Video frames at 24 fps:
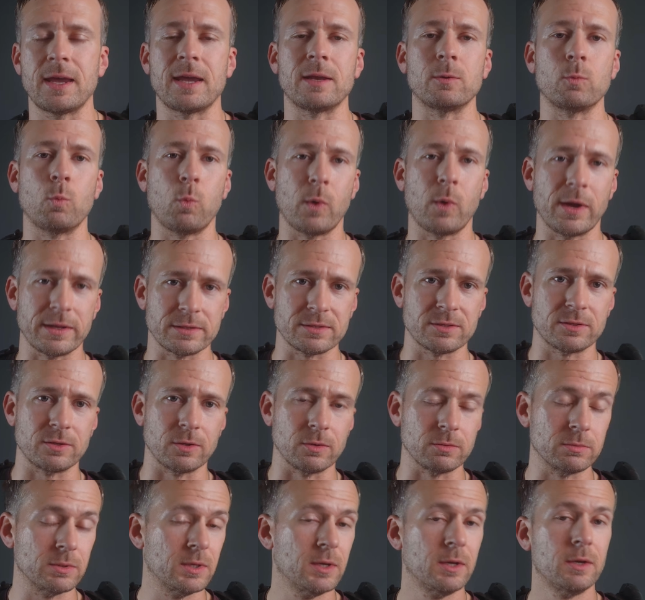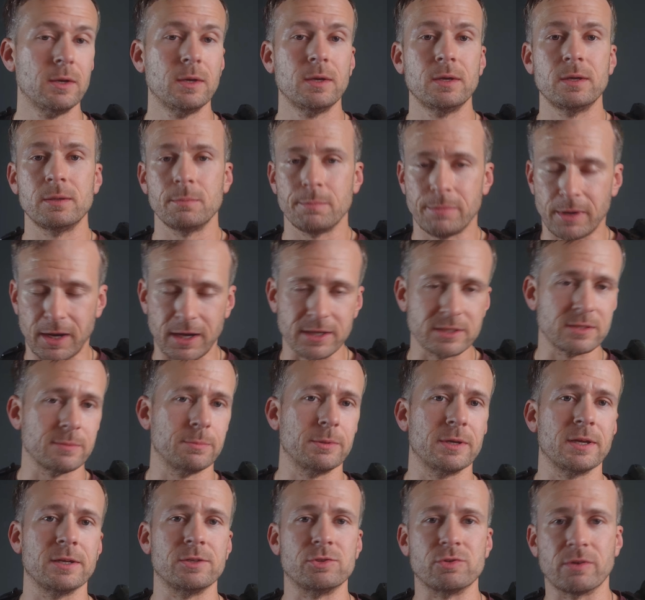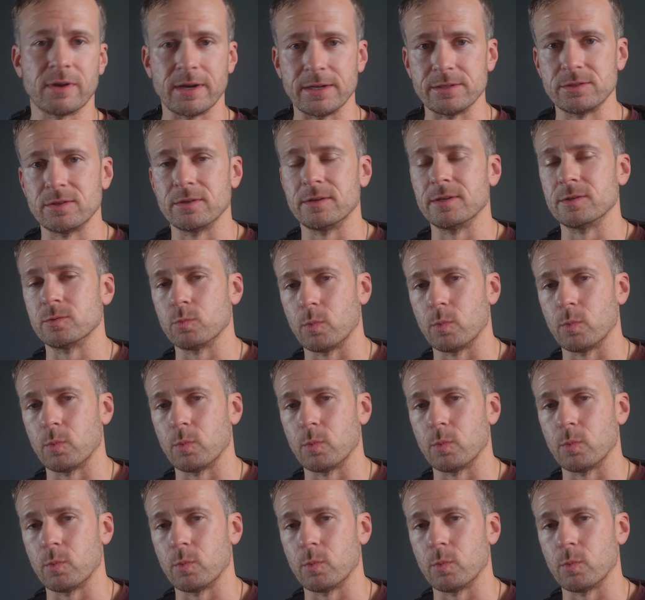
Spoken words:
and wetsuit, possibly a dry suit as